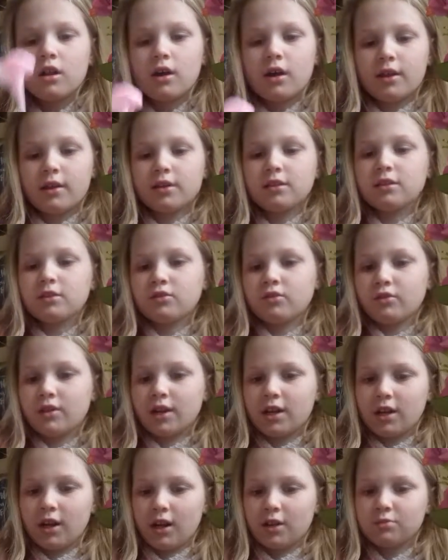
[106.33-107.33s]
Like, this is a
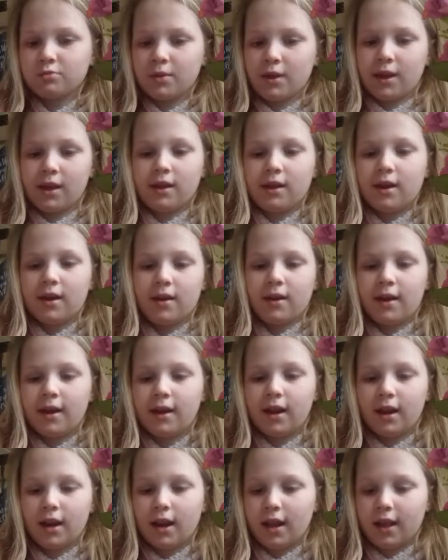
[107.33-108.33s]
really nice pink colour,
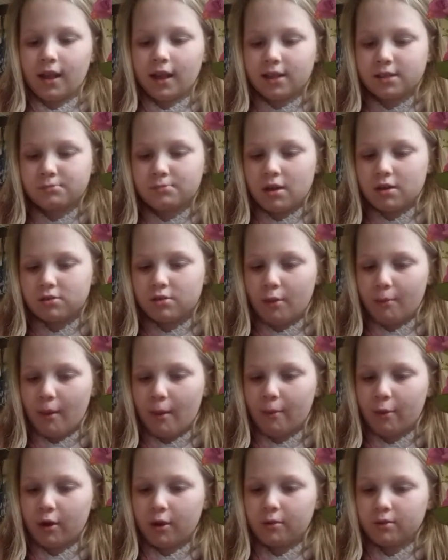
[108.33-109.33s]
and I like it. It smells really
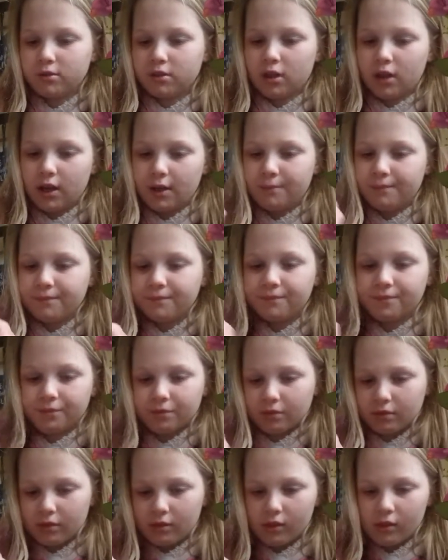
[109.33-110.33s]
good on slime.
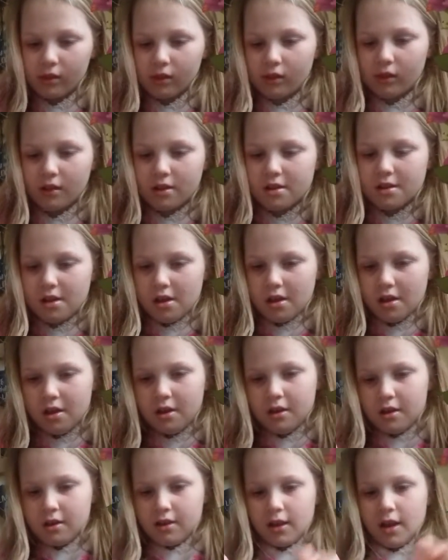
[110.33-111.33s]

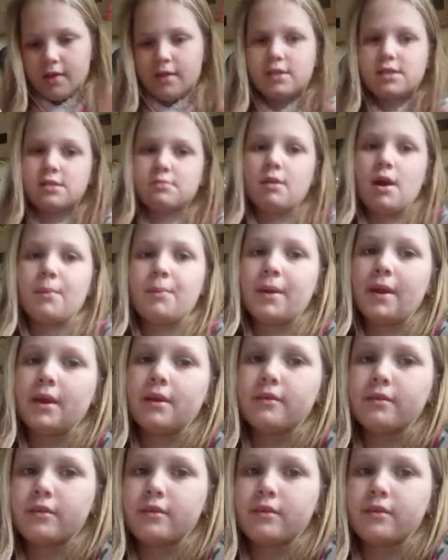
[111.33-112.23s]
Okay, this is my pink